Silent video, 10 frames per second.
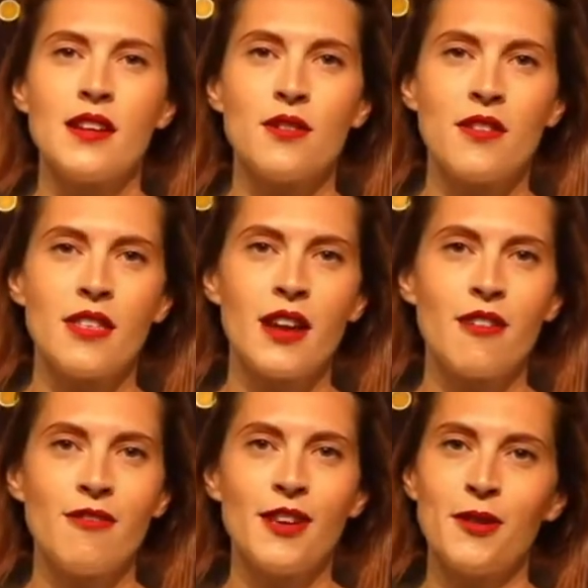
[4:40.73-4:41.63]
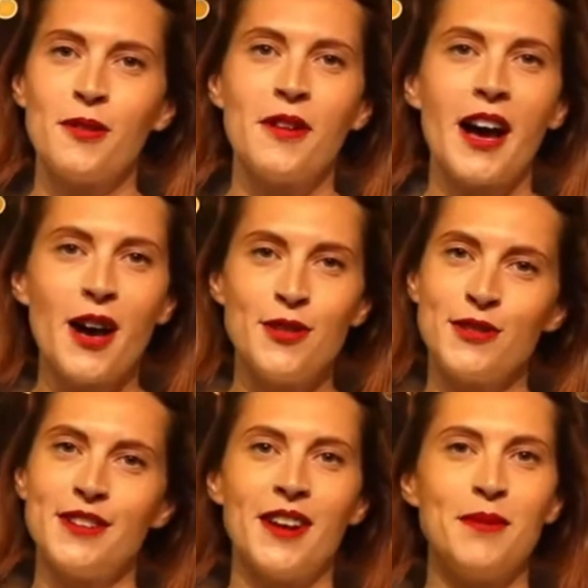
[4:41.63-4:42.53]
I know that I feel
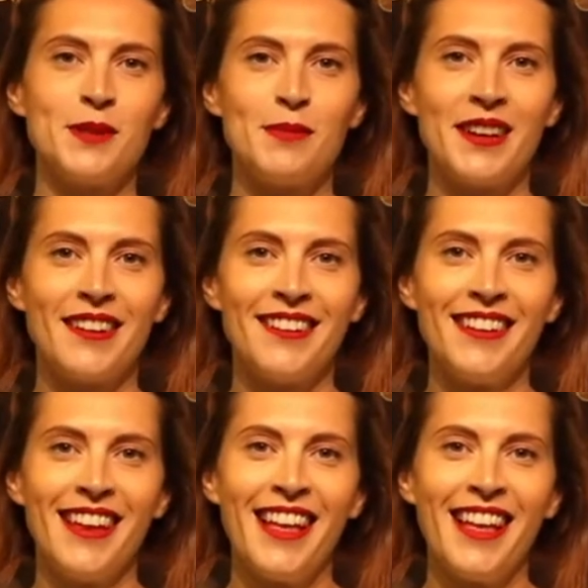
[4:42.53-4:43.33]
100 times better.